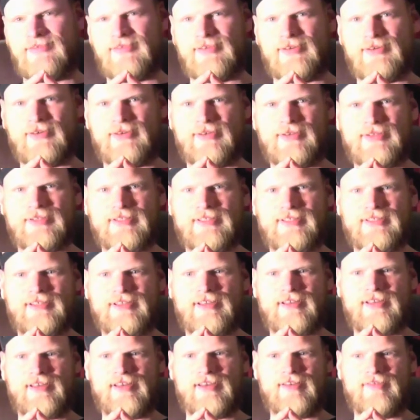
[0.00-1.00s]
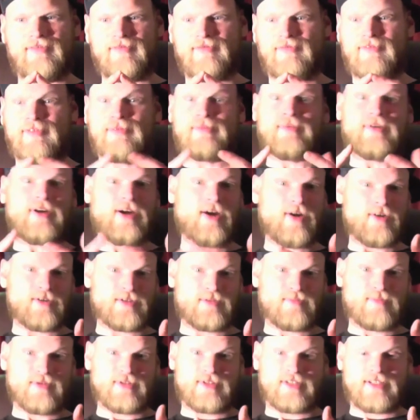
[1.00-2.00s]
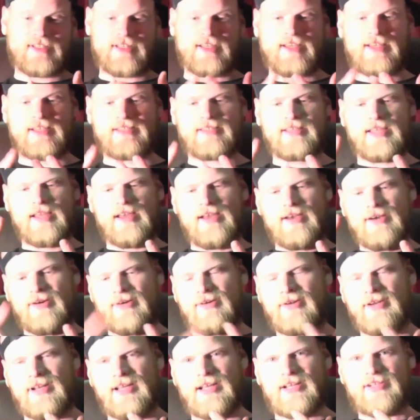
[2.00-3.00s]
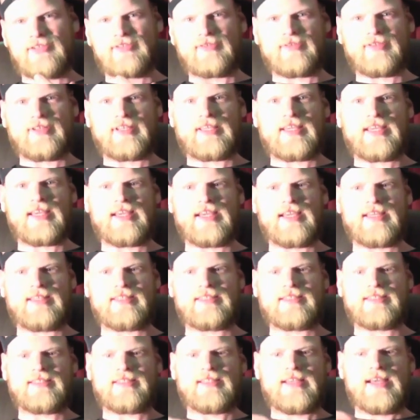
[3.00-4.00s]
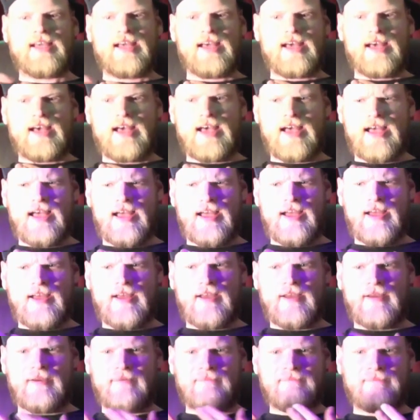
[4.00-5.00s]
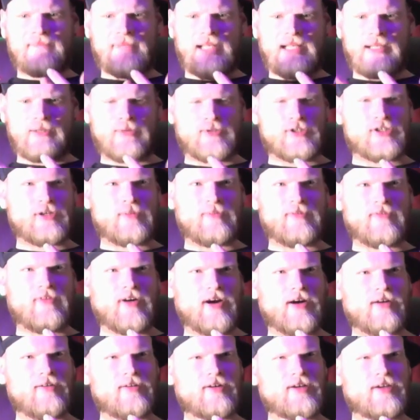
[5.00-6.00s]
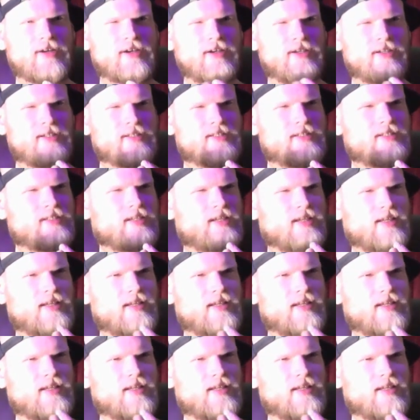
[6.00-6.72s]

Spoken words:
of course, from Ghostbusters, Honey, I Shrunk the Kids, Little Shop of Horrors,